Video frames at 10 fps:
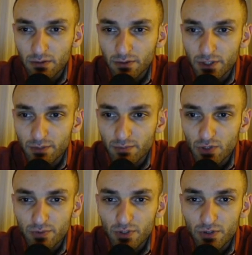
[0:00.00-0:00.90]
Yes,
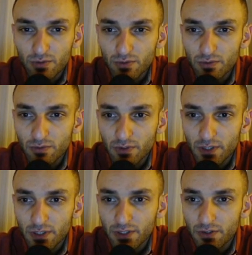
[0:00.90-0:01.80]
bishop c2,
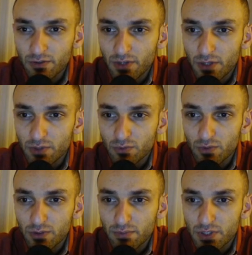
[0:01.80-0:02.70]
and here I went
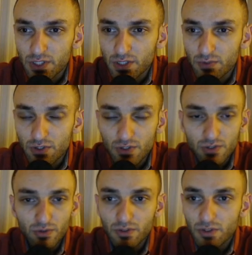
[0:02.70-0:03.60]
queen b6, which
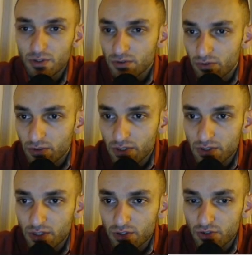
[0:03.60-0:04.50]
is not the
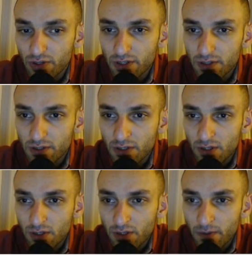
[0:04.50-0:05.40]
strongest actually.
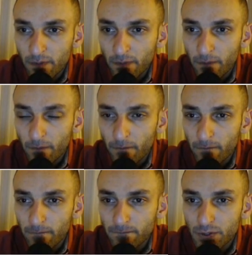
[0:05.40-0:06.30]

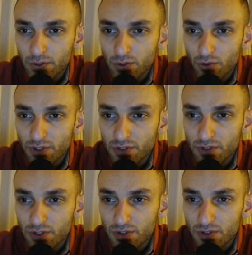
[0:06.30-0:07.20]
The strongest
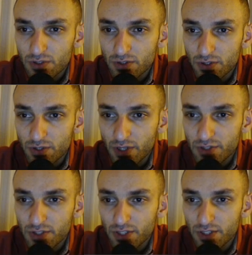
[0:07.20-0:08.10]
is c
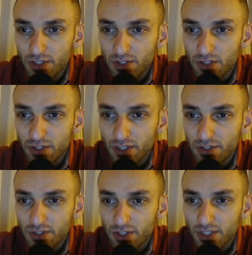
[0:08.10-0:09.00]
takes d, c
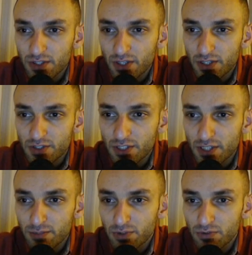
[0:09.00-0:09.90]
takes d, e takes d,
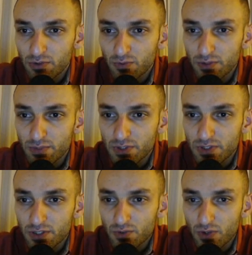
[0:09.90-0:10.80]
knight b3, queen
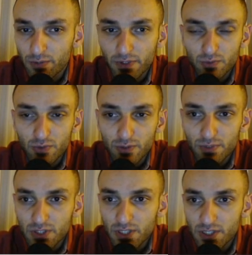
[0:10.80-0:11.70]
b6. So I played queen
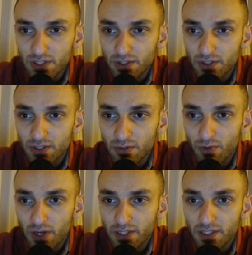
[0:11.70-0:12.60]
b6, and here
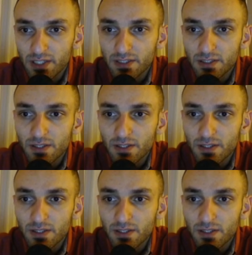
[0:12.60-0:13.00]
white had